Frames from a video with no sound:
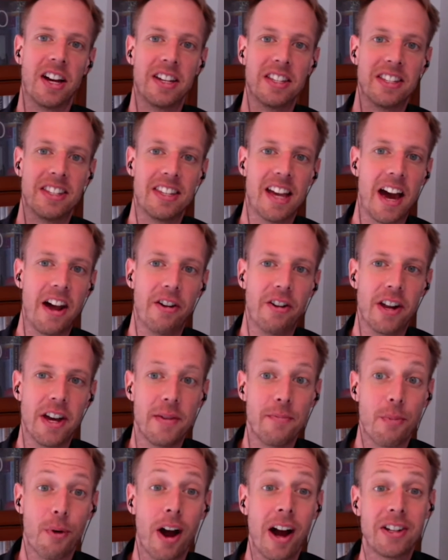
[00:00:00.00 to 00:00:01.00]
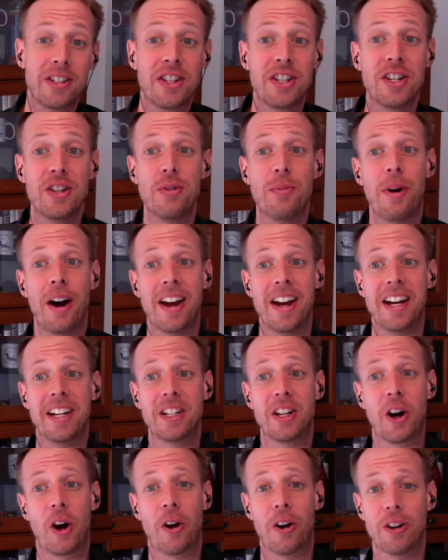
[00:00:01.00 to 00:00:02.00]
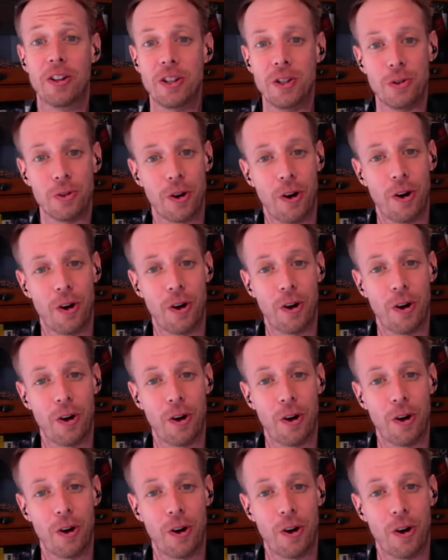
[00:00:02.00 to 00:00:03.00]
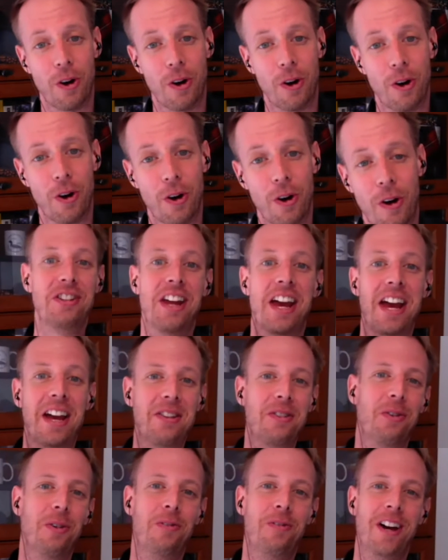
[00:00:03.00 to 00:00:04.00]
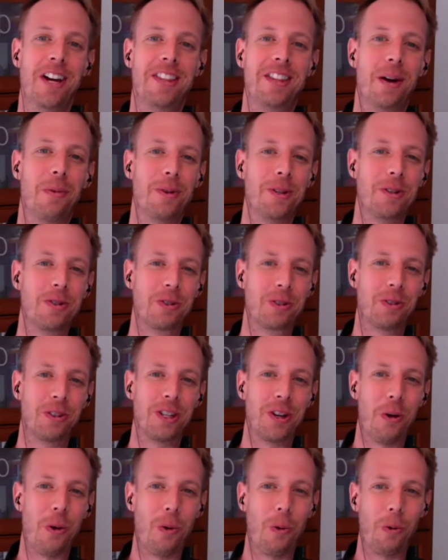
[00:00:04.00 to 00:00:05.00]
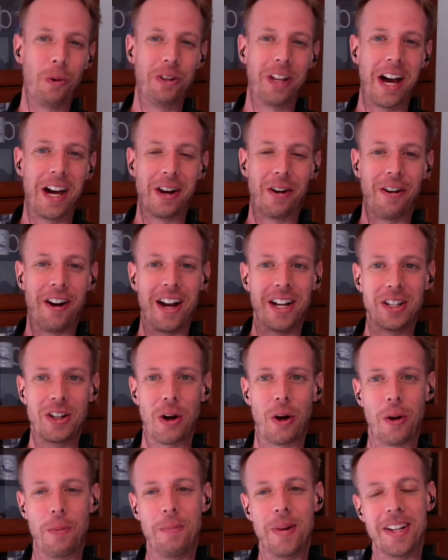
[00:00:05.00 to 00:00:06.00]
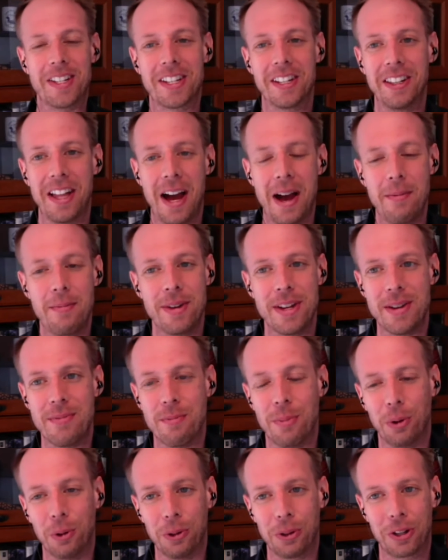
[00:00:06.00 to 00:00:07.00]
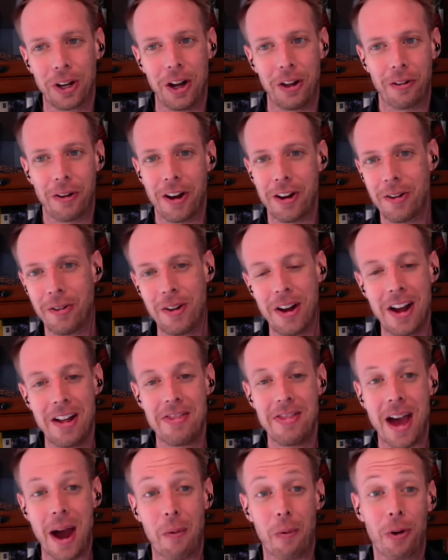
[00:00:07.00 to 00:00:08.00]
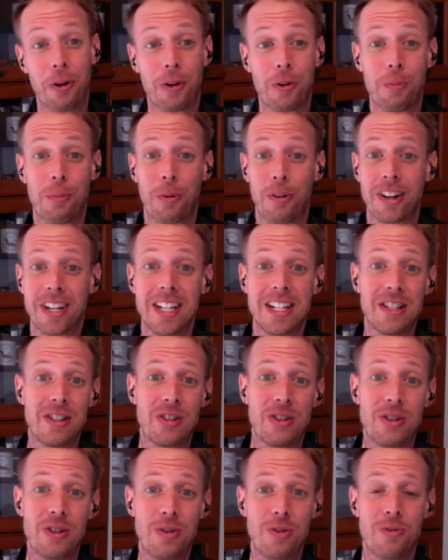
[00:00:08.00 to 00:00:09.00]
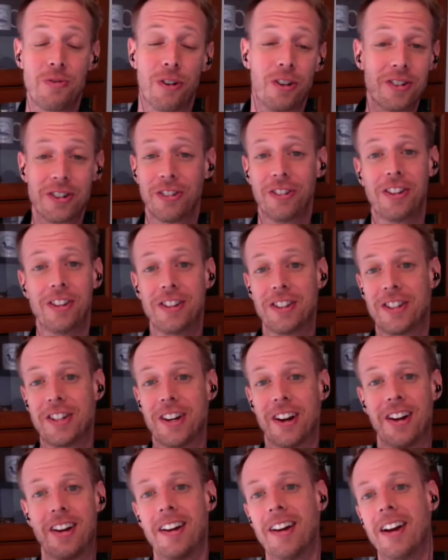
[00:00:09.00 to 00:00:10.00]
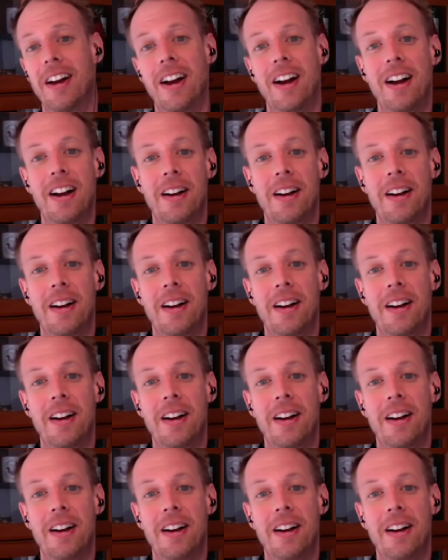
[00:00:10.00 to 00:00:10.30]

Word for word: Science Saturday, brought to you by NCAR and UCAR. This is an annual event that we usually hold at our NCAR Mesa Lab in Boulder, Colorado, that we're bringing to you virtually this year.